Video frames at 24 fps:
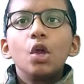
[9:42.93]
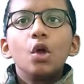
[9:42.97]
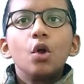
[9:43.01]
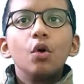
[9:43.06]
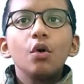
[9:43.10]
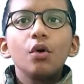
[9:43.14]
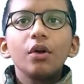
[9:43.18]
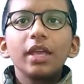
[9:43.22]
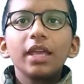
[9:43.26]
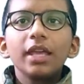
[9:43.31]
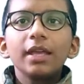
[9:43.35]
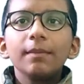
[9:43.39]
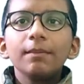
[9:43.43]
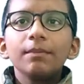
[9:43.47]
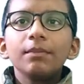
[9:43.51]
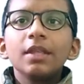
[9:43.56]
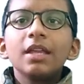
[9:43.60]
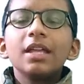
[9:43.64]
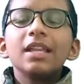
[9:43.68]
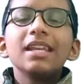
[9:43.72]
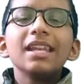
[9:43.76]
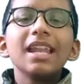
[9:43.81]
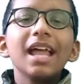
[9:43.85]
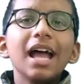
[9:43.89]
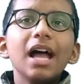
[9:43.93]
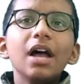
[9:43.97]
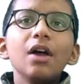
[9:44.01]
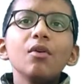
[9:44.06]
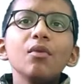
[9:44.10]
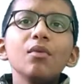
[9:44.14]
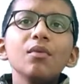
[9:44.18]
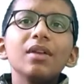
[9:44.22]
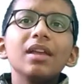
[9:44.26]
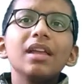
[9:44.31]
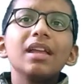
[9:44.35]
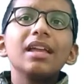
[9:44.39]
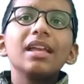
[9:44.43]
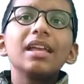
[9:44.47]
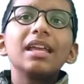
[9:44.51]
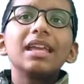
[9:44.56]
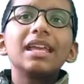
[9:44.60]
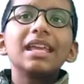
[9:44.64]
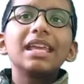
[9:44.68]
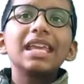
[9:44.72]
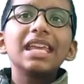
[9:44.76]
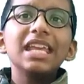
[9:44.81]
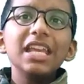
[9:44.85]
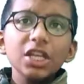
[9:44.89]
Okay, now
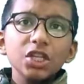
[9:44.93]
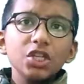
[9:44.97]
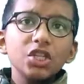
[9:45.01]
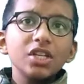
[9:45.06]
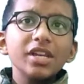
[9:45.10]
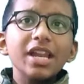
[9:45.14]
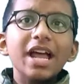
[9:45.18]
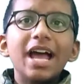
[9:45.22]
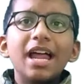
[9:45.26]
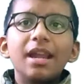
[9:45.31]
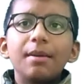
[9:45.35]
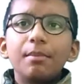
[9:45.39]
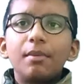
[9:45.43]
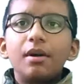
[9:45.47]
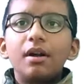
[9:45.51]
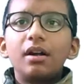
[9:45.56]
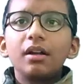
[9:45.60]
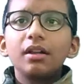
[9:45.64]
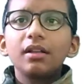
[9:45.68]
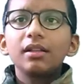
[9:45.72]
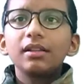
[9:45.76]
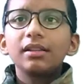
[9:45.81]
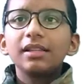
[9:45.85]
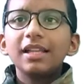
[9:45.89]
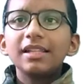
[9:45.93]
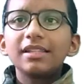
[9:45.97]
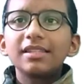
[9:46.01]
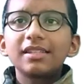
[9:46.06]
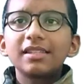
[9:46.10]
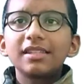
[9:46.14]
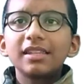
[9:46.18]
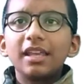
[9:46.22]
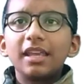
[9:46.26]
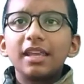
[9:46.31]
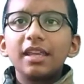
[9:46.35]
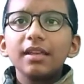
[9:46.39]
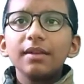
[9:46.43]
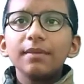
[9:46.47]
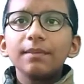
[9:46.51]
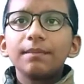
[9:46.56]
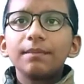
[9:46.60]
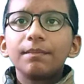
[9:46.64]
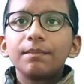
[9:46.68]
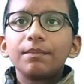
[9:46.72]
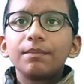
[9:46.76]
each landmark, let's say,